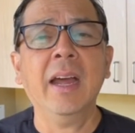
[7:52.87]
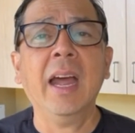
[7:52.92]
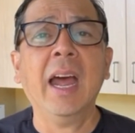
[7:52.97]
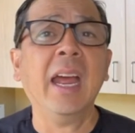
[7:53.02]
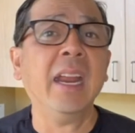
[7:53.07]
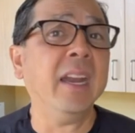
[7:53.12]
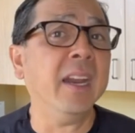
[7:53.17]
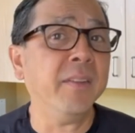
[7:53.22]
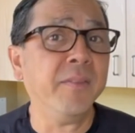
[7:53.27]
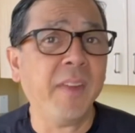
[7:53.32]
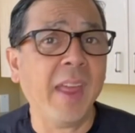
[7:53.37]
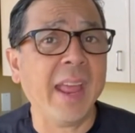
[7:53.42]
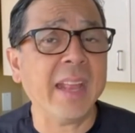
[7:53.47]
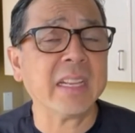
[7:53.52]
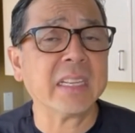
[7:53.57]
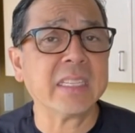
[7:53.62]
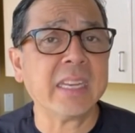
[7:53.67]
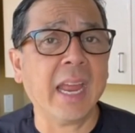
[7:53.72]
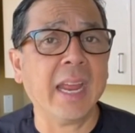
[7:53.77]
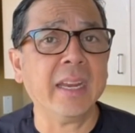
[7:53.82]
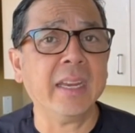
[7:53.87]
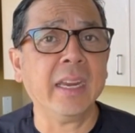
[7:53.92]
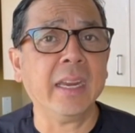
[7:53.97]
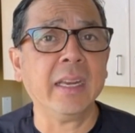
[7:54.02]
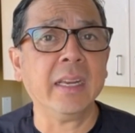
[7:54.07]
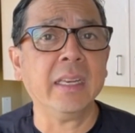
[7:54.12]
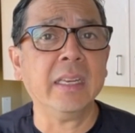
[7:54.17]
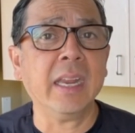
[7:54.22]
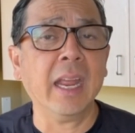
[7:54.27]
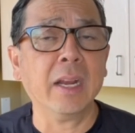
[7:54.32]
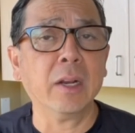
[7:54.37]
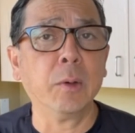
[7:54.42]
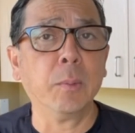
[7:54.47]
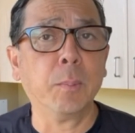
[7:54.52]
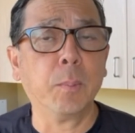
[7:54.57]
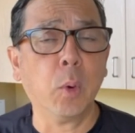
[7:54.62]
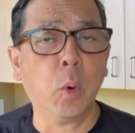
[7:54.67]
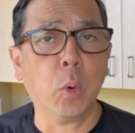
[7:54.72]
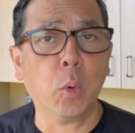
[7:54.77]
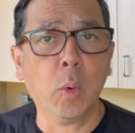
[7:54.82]
an advanced standing dental
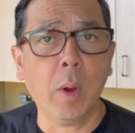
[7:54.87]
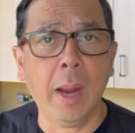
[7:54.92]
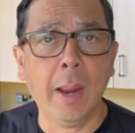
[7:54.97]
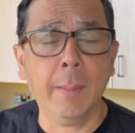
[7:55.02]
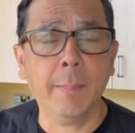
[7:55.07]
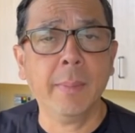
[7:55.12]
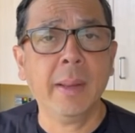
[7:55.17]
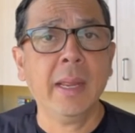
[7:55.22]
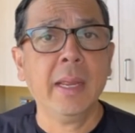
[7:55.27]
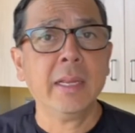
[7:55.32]
program.